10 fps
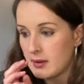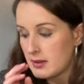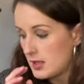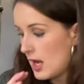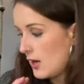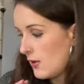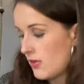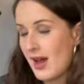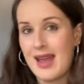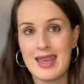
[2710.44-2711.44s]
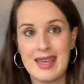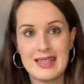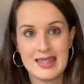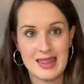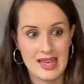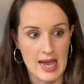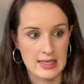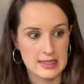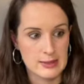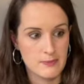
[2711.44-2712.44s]
So that is
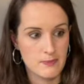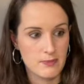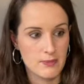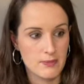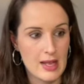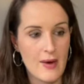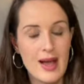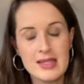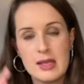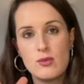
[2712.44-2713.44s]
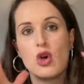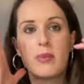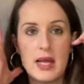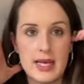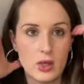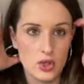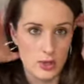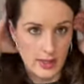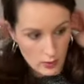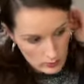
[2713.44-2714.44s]
that. Now, as I'm not planning on
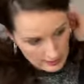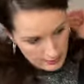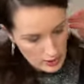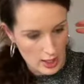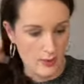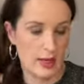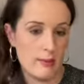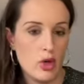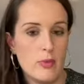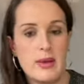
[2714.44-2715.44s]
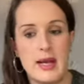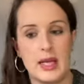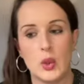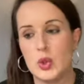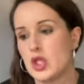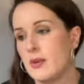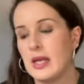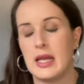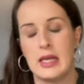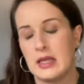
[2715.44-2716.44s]
doing the whip go, and I'm not planning on doing
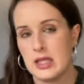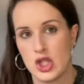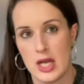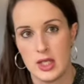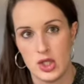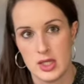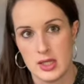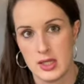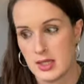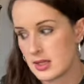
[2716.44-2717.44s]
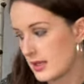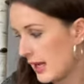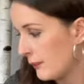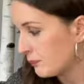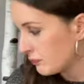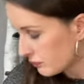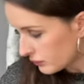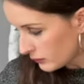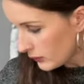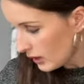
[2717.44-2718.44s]
any of the challenges and things like that,
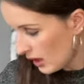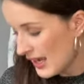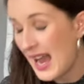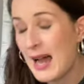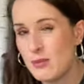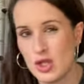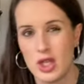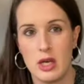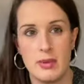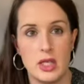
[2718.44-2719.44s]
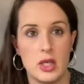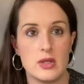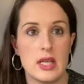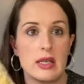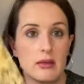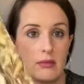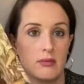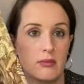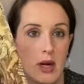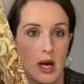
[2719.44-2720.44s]
I am just going to be using
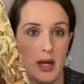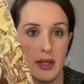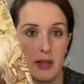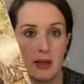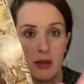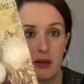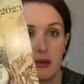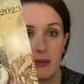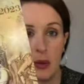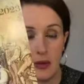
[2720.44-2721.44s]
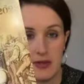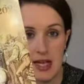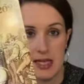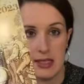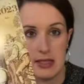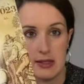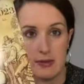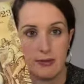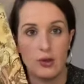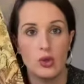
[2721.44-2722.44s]
my book of days
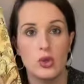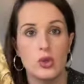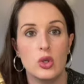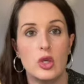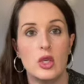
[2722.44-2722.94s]
for